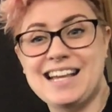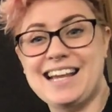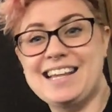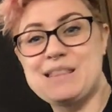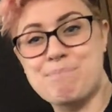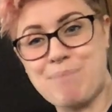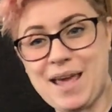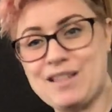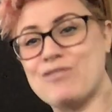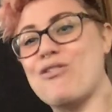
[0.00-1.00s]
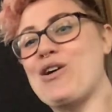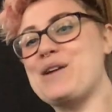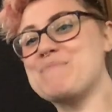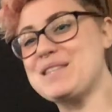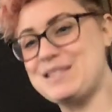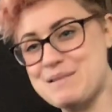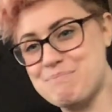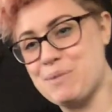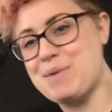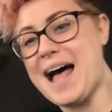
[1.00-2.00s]
in the base form, the
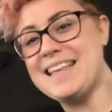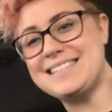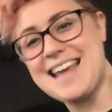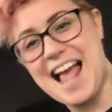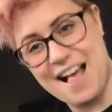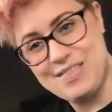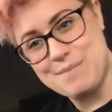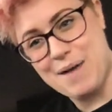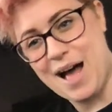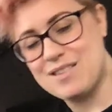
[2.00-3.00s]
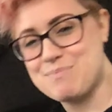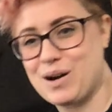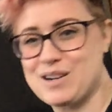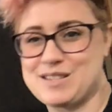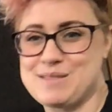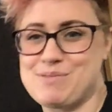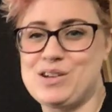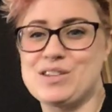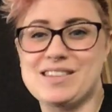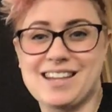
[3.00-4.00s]
simple past, and the past
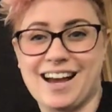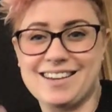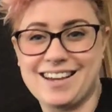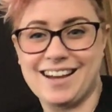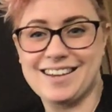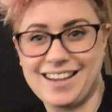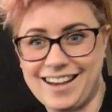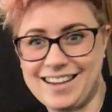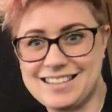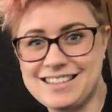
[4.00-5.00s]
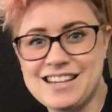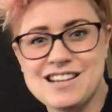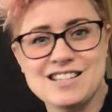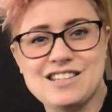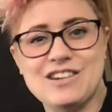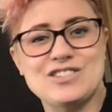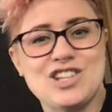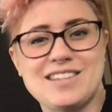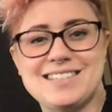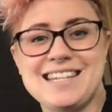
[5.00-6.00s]
participle. It's cut, cut, cut. So
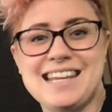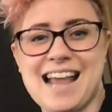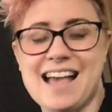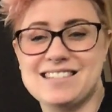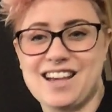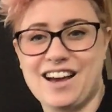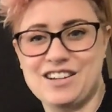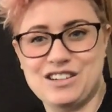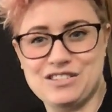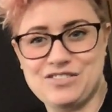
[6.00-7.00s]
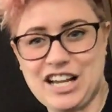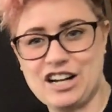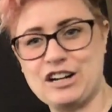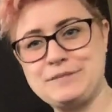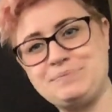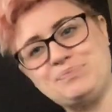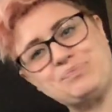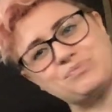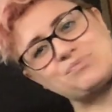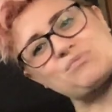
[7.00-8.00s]
Justine has cut her finger.
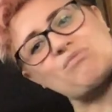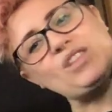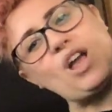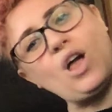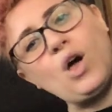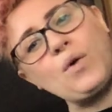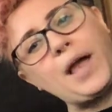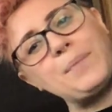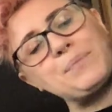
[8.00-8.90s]
Okay,